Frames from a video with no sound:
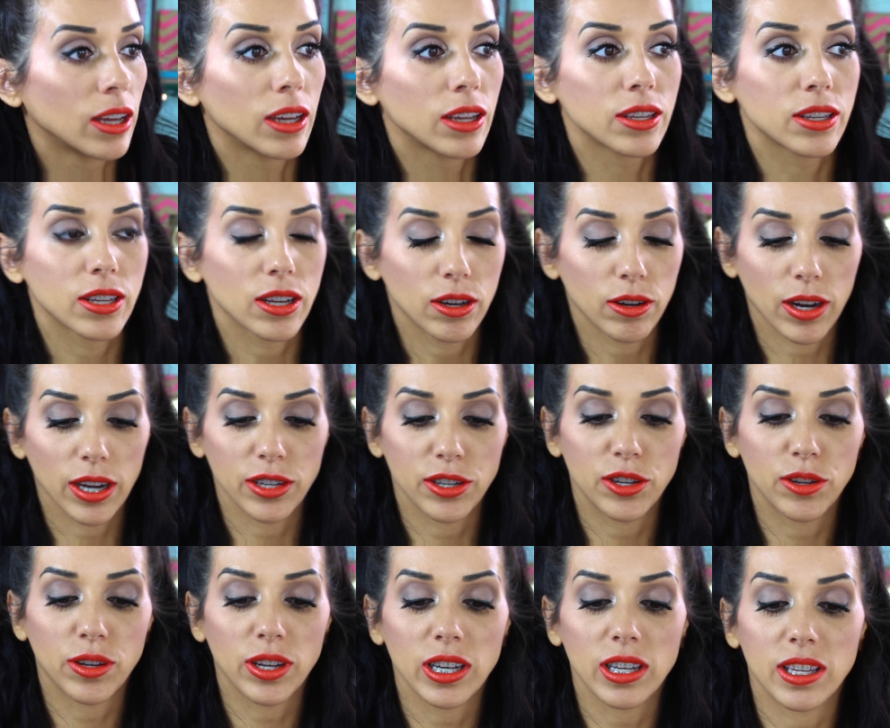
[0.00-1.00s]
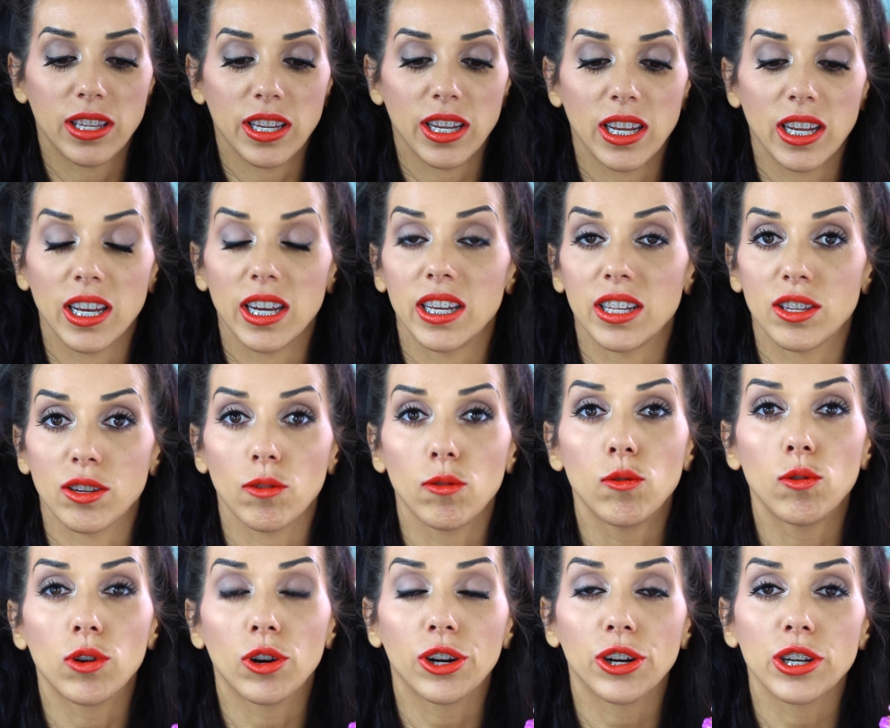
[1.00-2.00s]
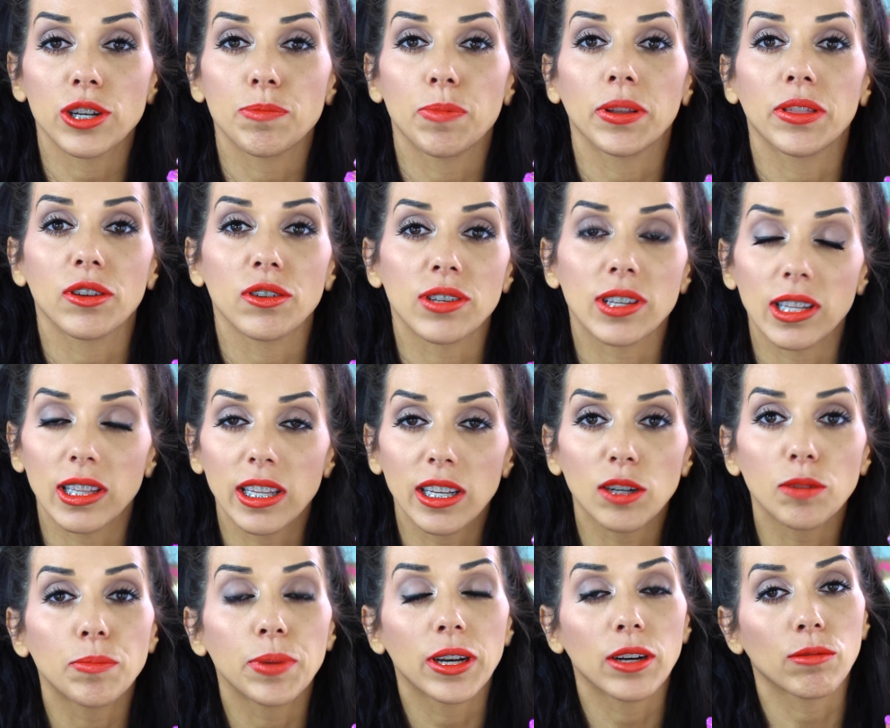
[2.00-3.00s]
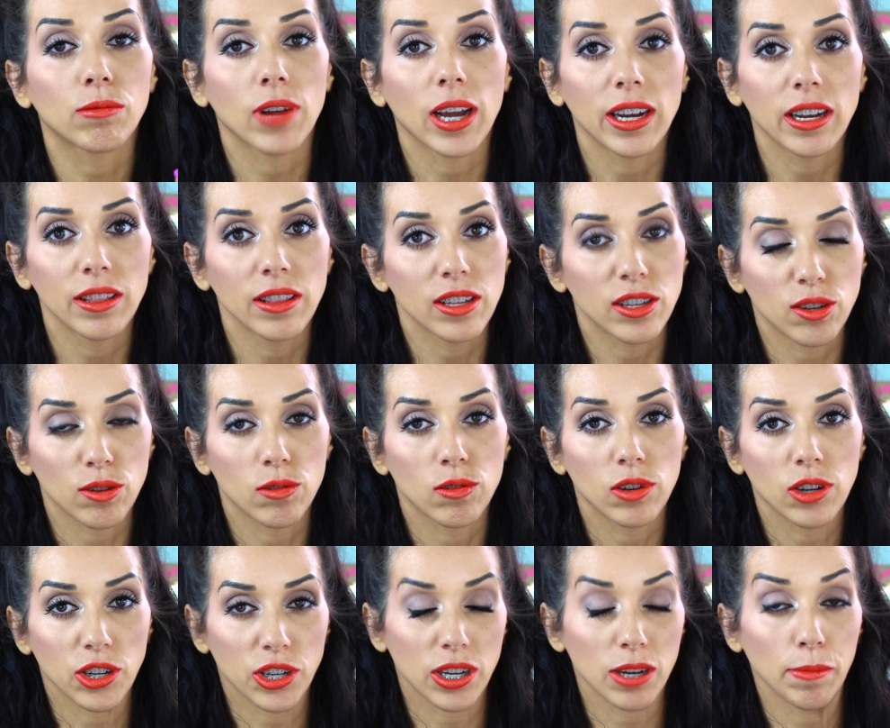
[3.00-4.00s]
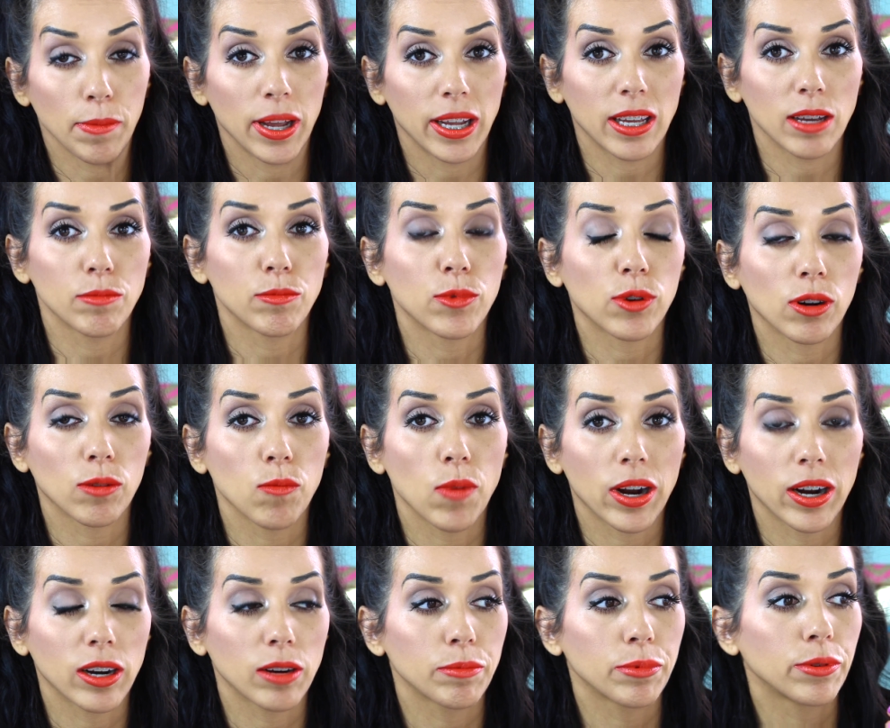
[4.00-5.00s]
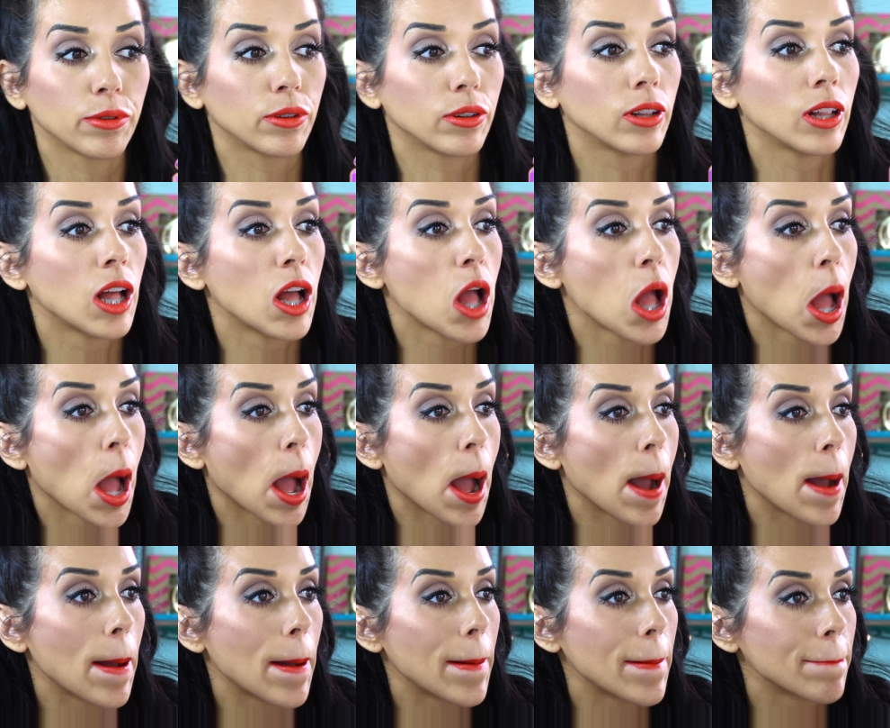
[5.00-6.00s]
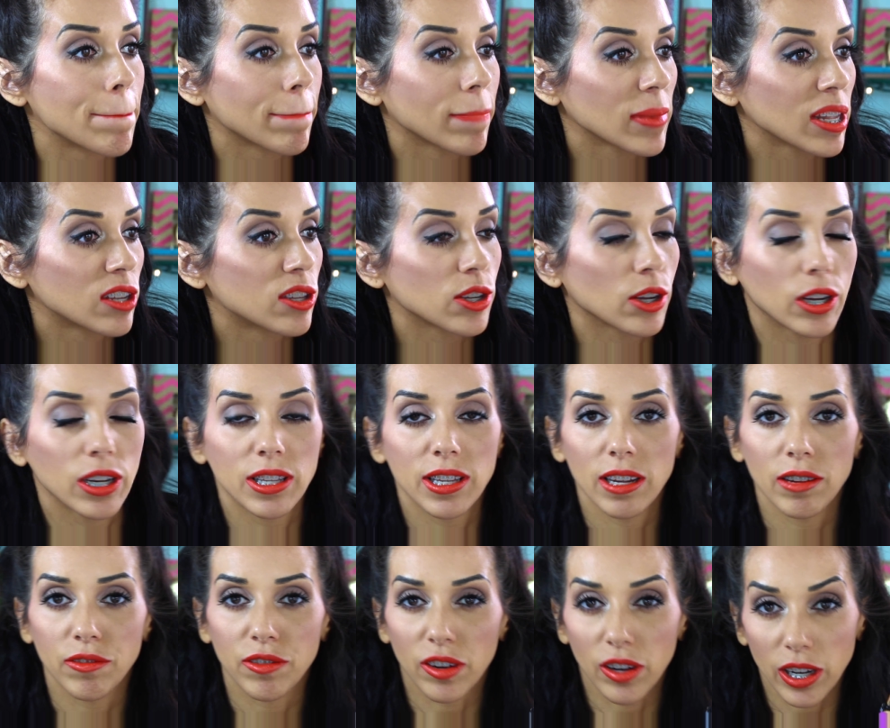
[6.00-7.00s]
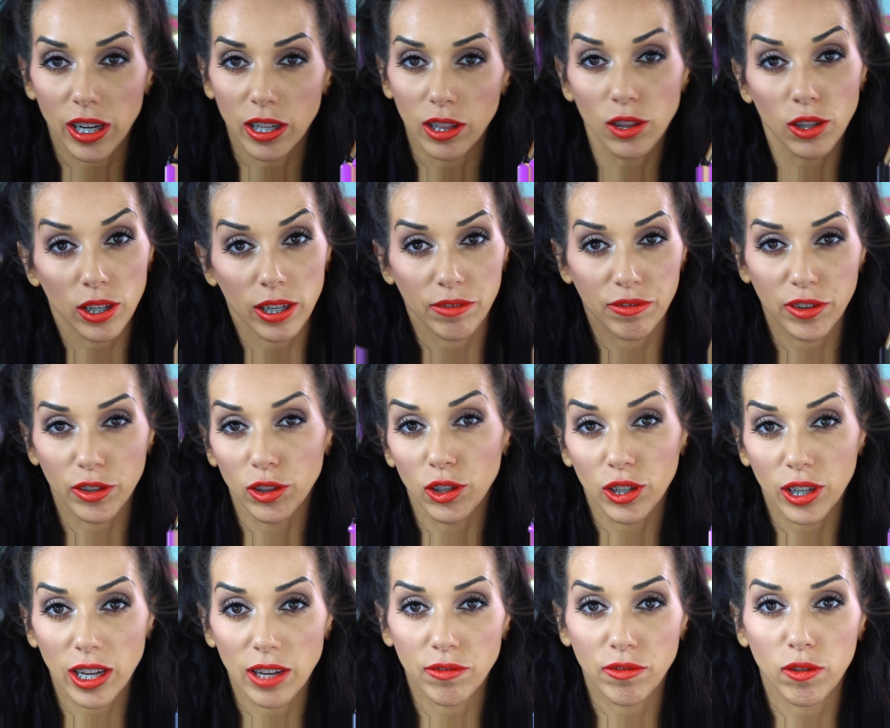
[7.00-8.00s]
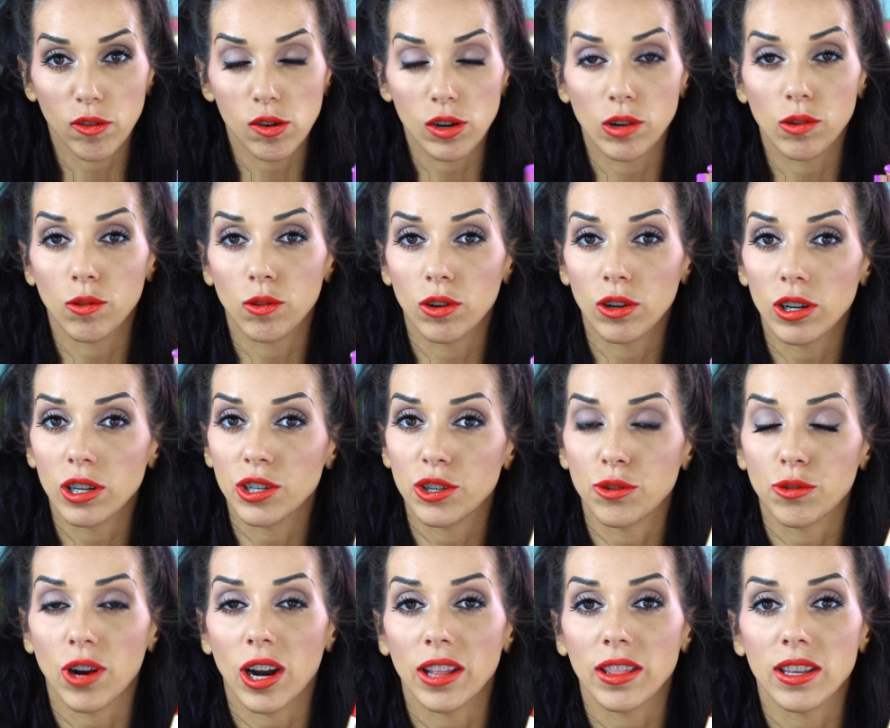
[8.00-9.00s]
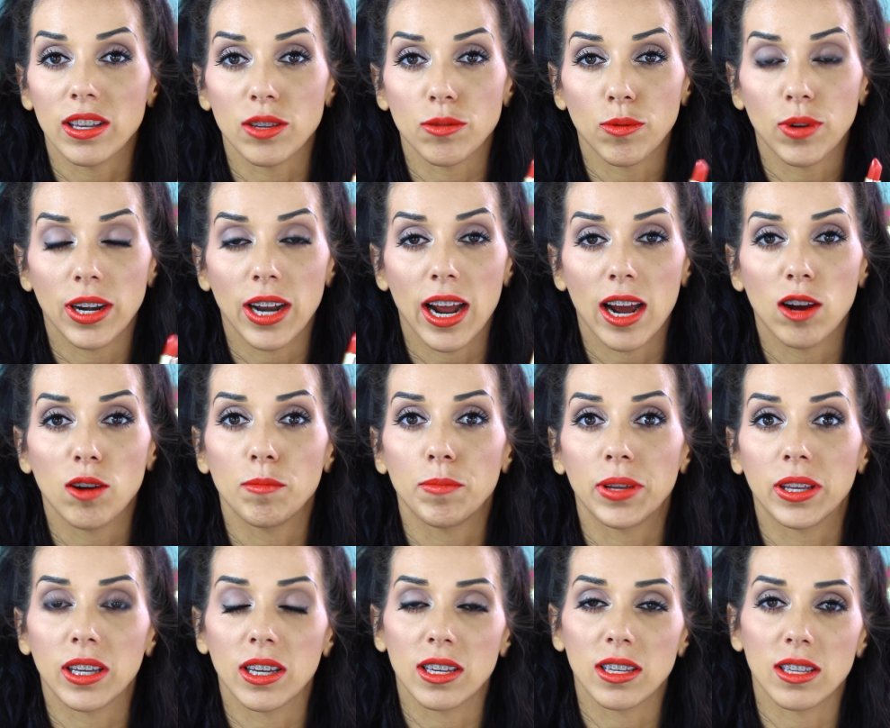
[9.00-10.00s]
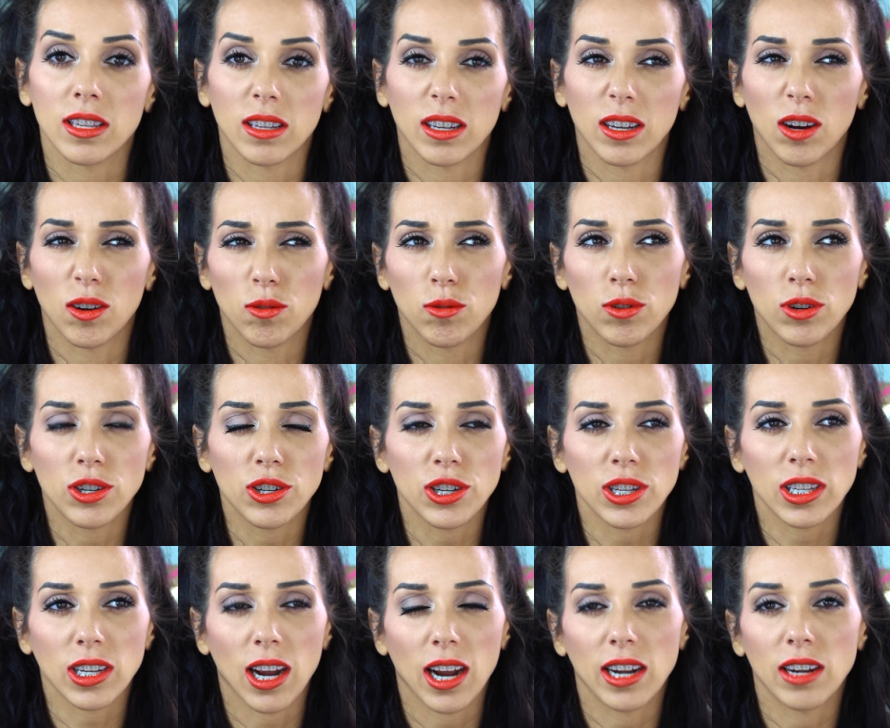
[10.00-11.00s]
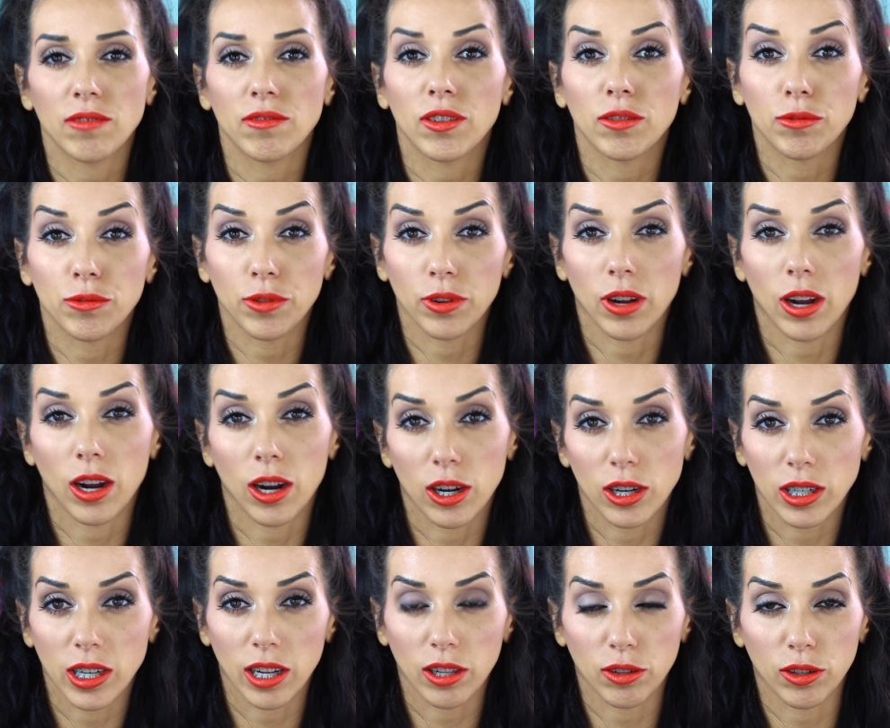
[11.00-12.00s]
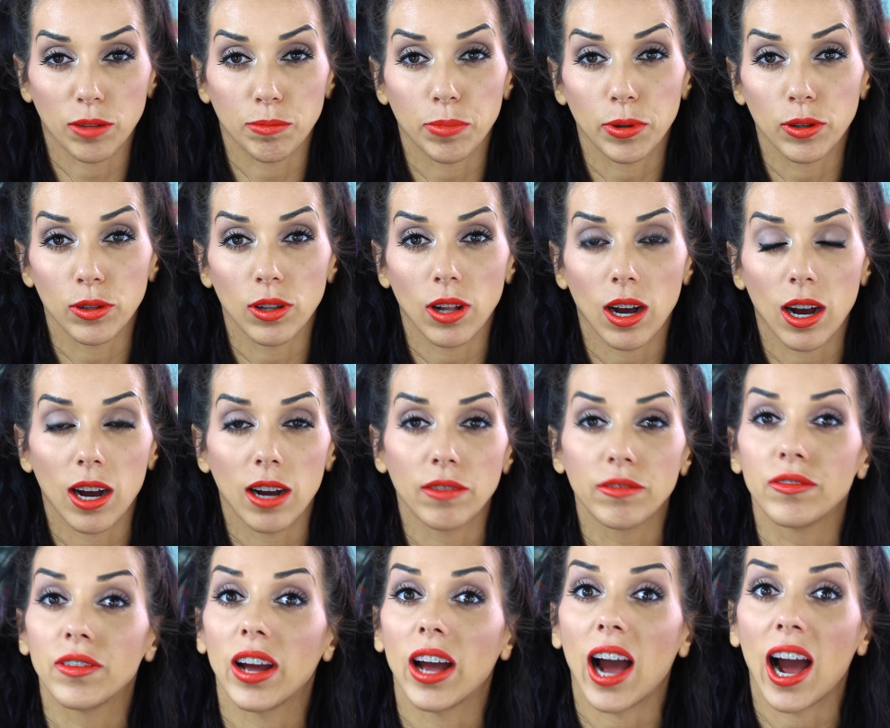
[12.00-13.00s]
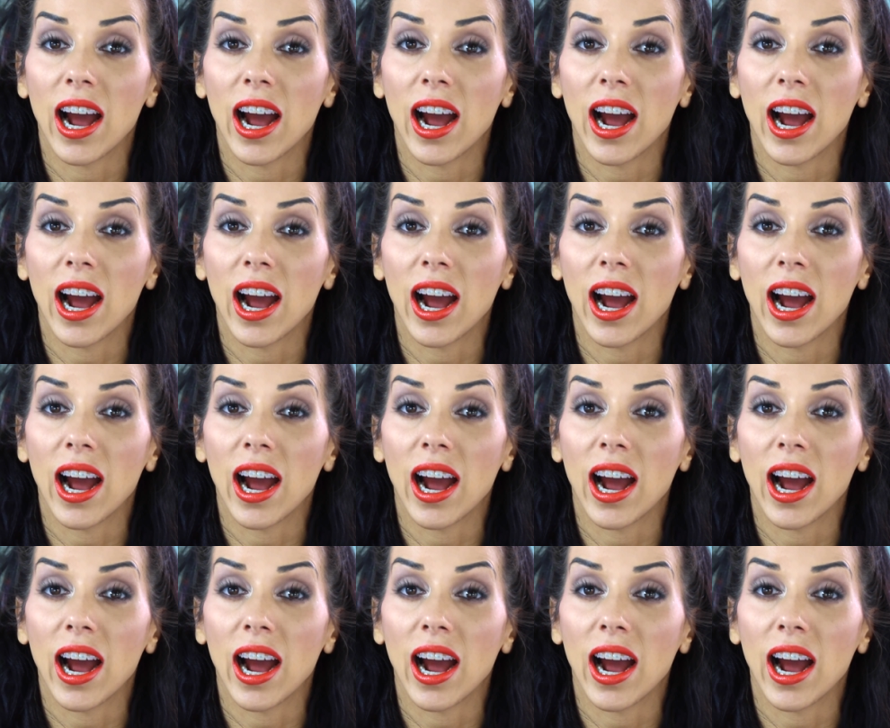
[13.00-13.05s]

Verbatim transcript: So as you can see, it's orange, but there's a little bit of red in this orange to make it more wearable. Um, so I'd say if you're gonna if you're looking for an orange, try this one out because orange is kind of a hard color to pull off.